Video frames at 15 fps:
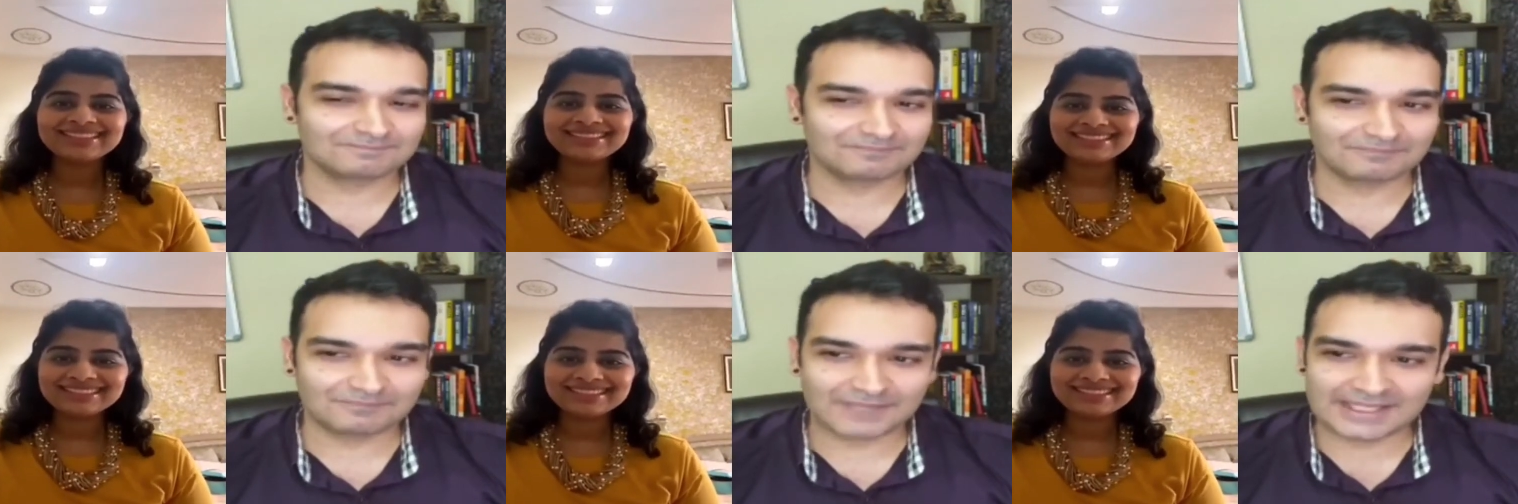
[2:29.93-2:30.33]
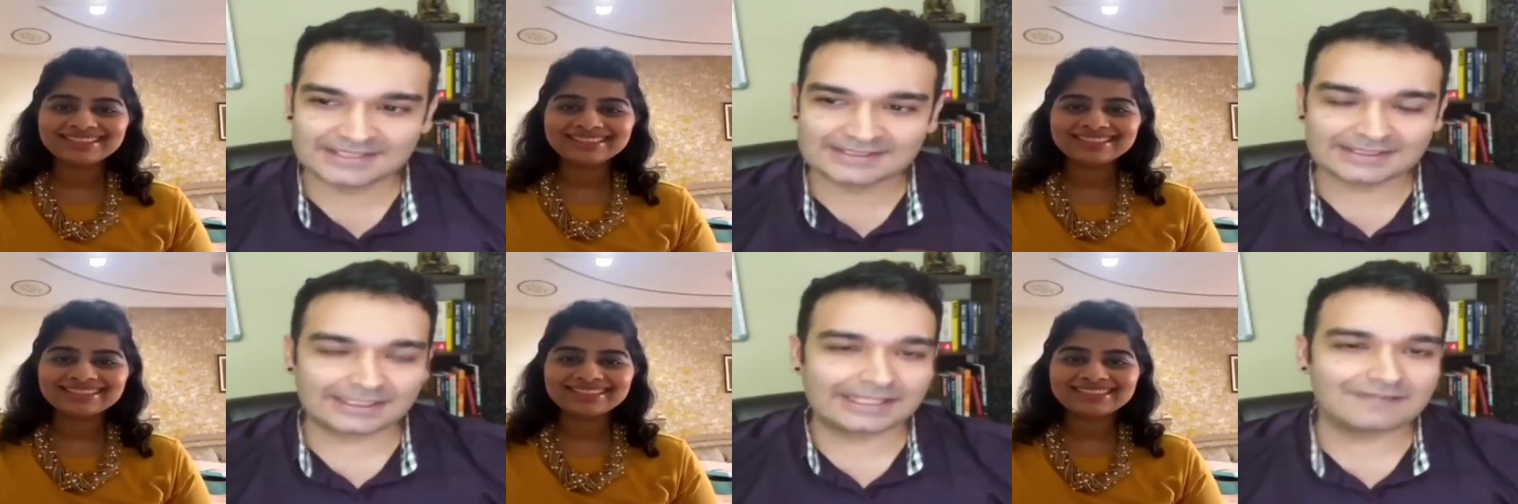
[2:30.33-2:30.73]

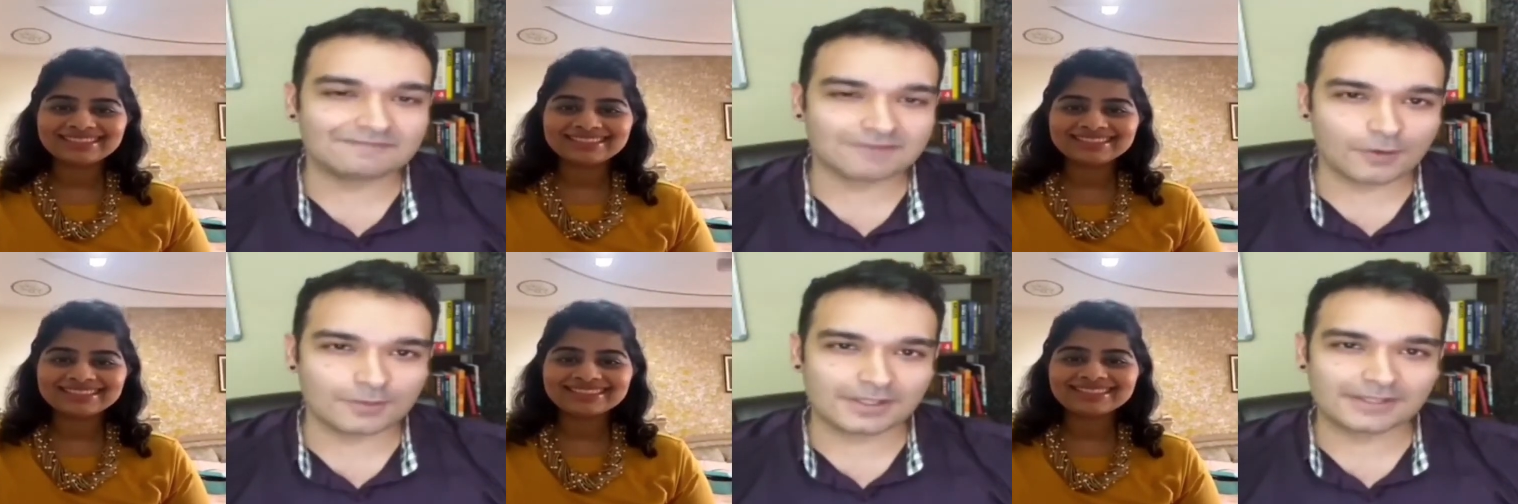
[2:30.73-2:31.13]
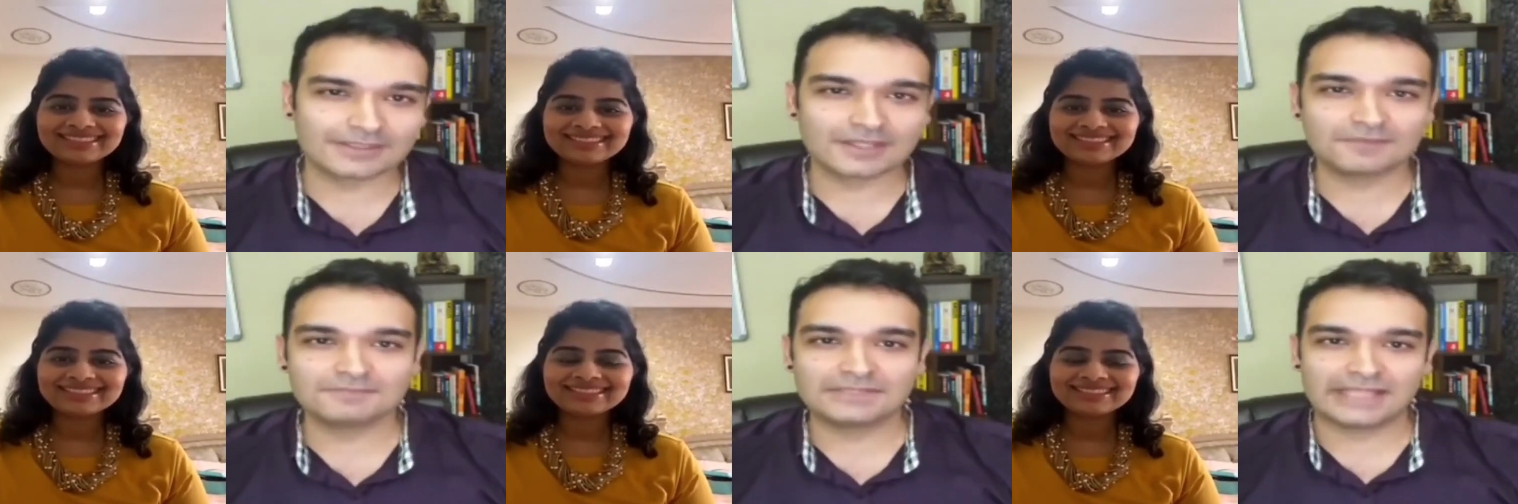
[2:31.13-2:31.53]
Speaker 1: basically founded the
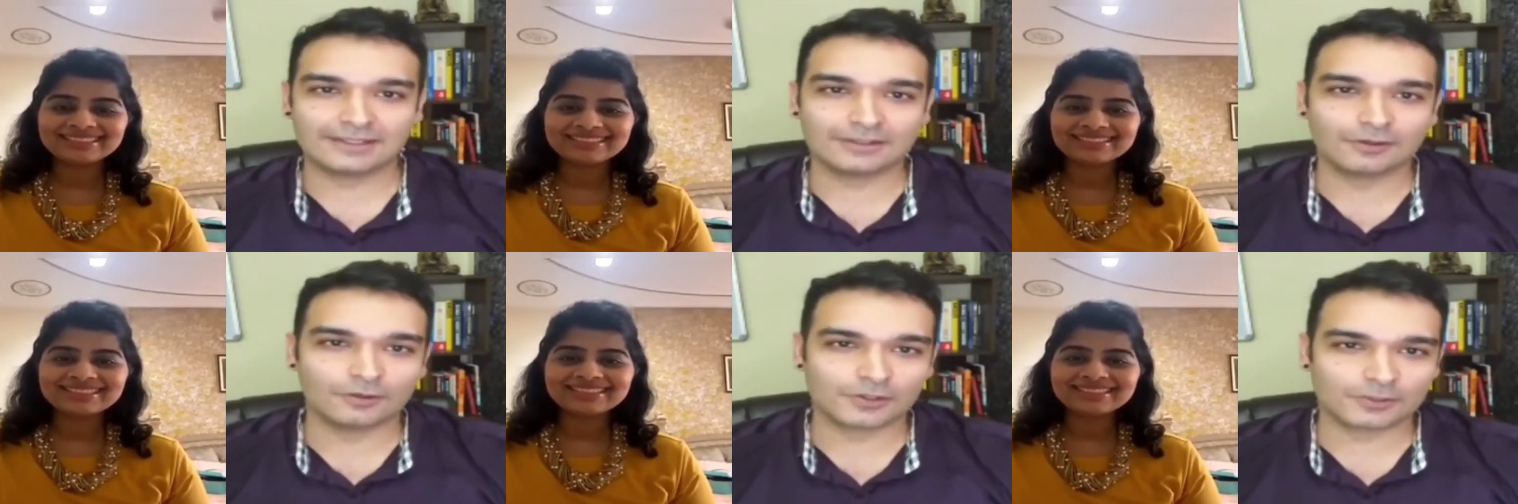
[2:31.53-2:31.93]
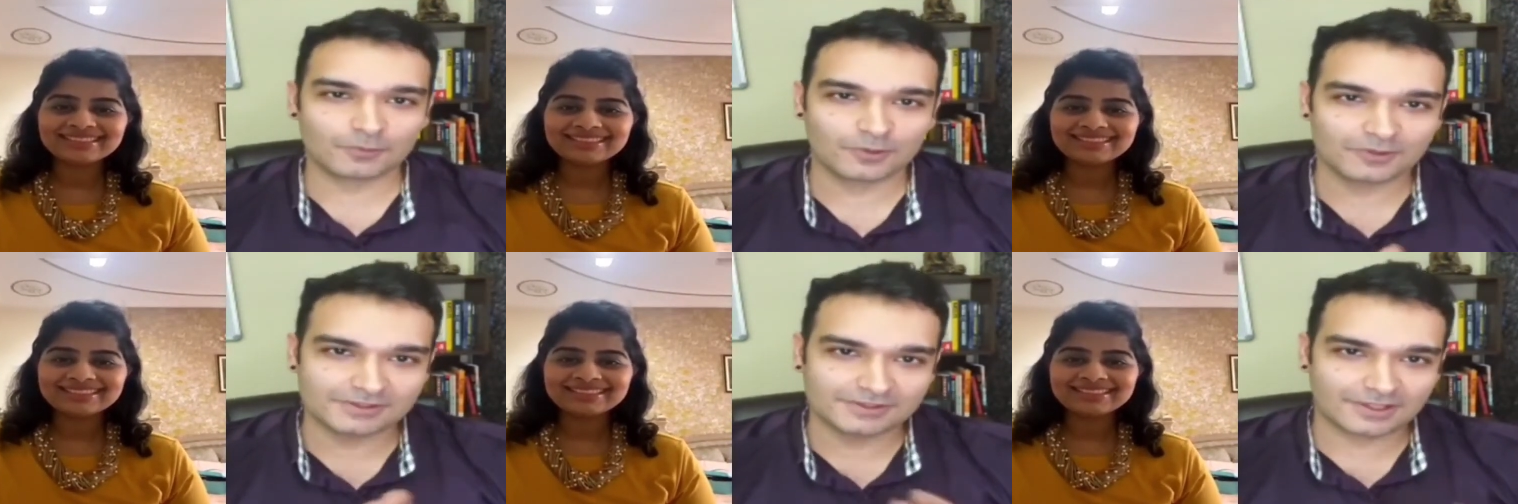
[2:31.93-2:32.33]
millennial
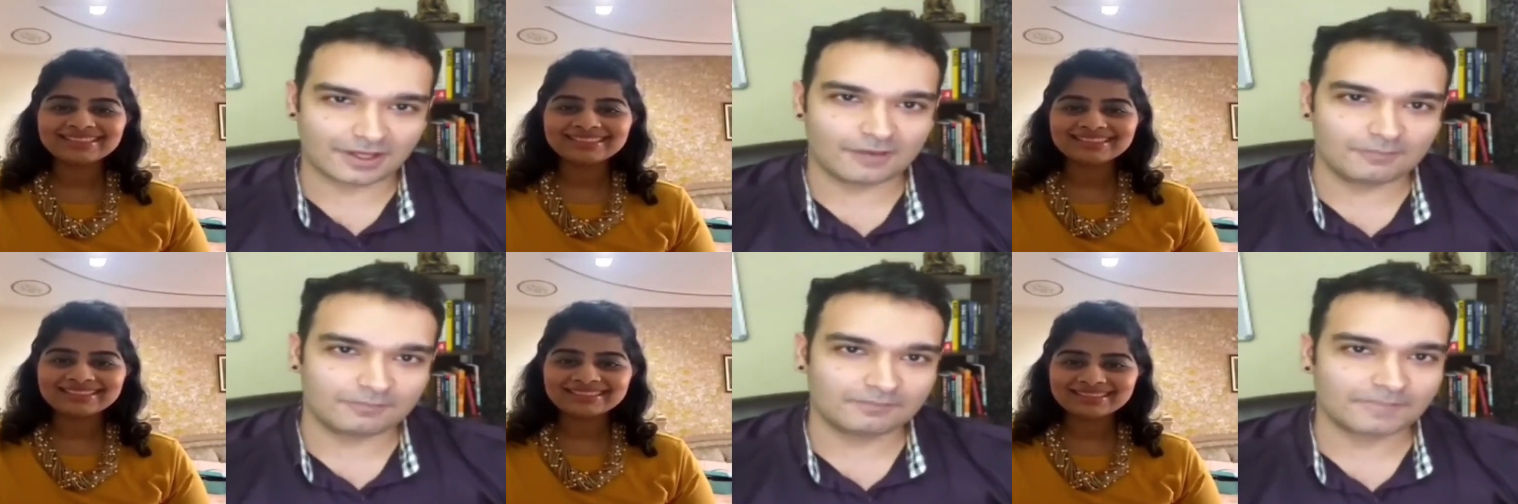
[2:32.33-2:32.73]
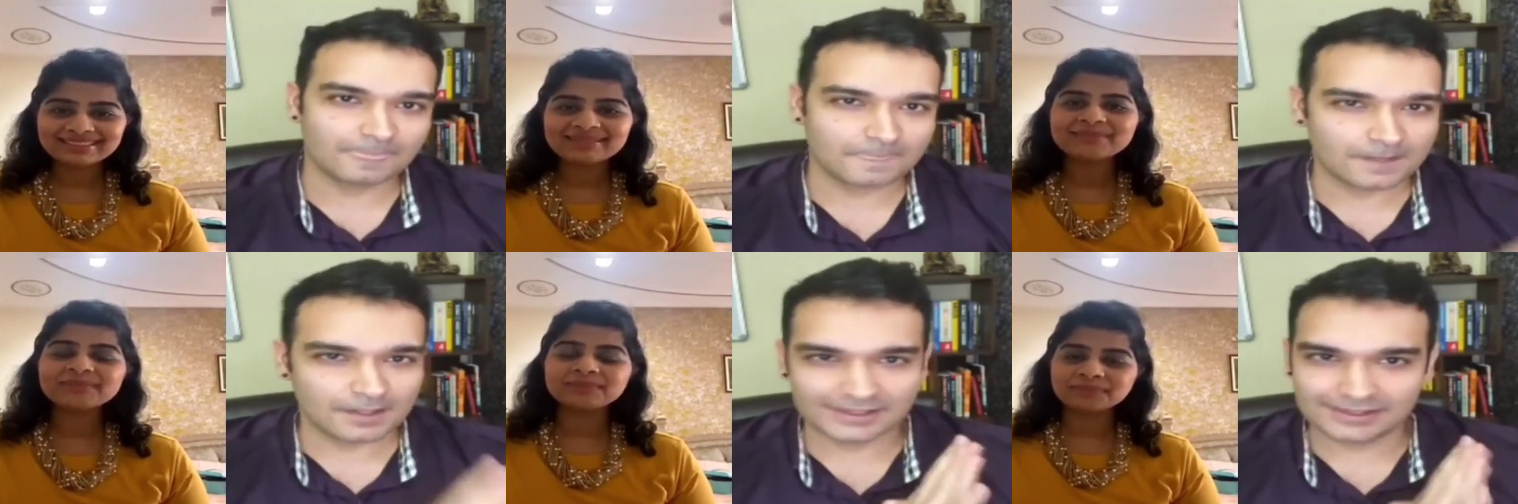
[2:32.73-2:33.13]
entrepreneurs club
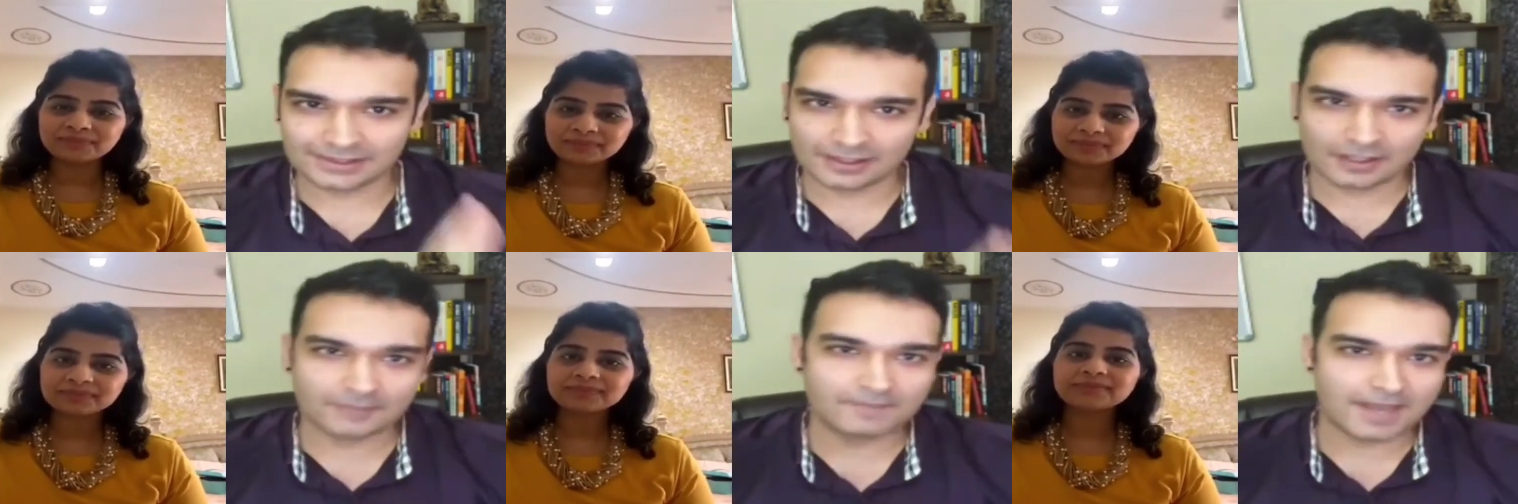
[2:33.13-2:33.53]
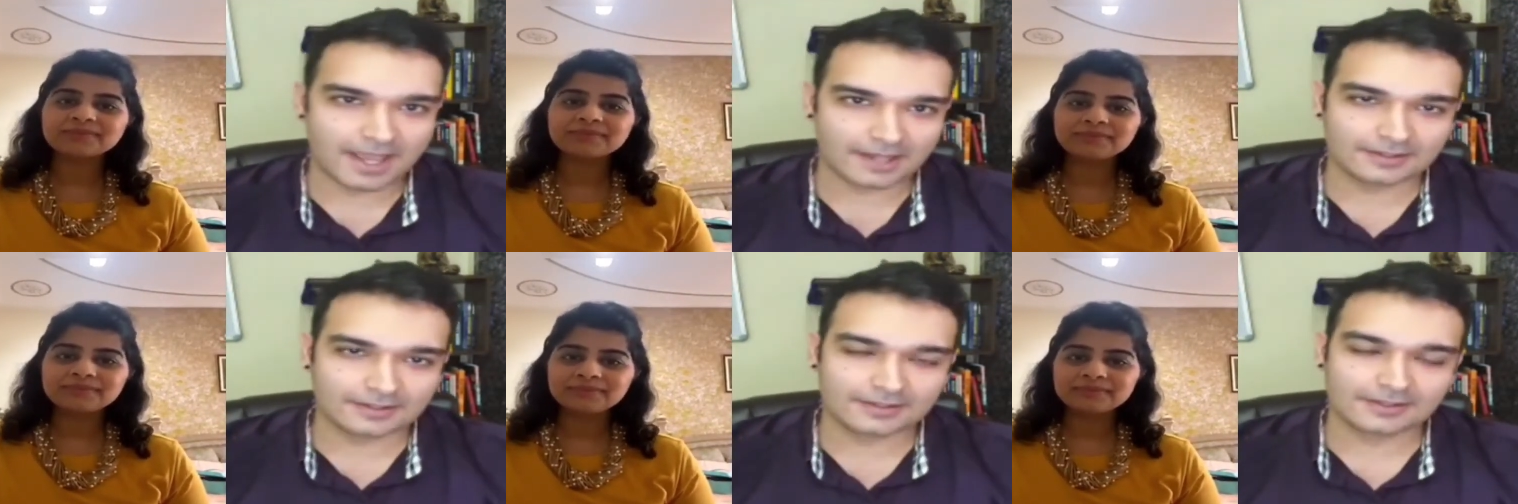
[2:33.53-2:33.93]
a year
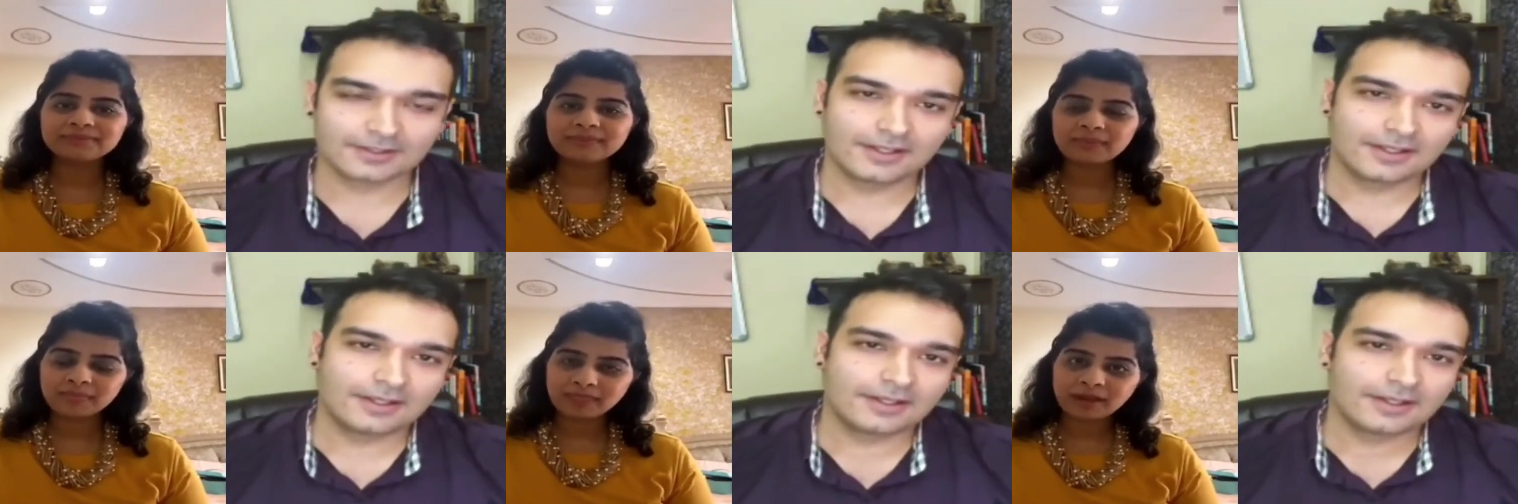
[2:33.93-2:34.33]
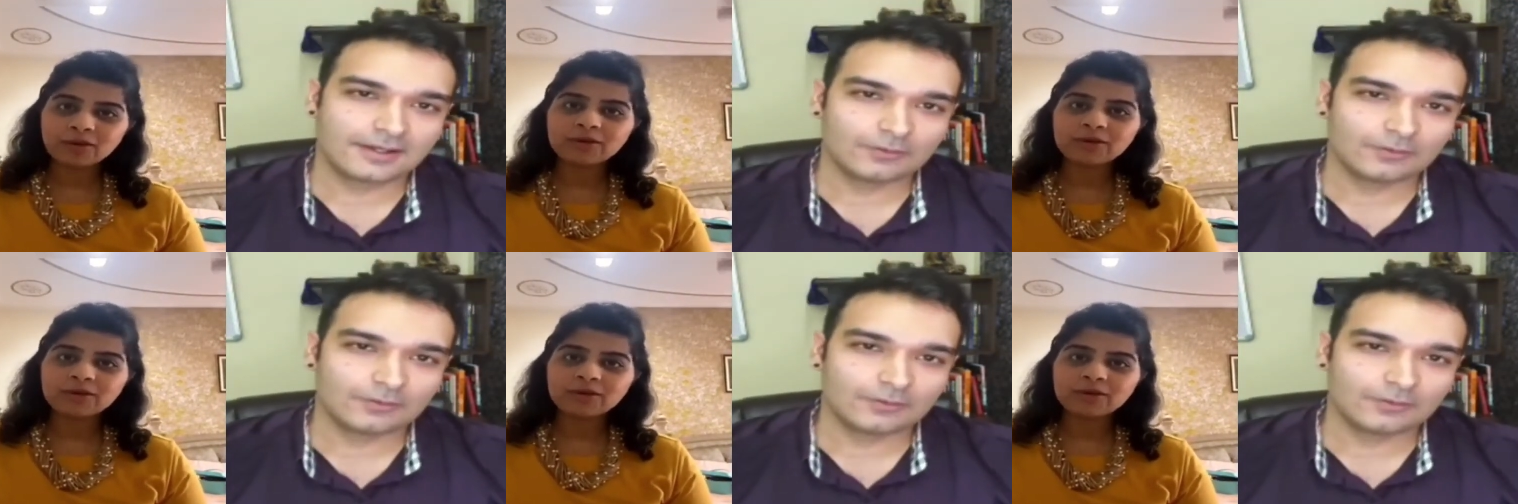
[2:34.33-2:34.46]
back okay.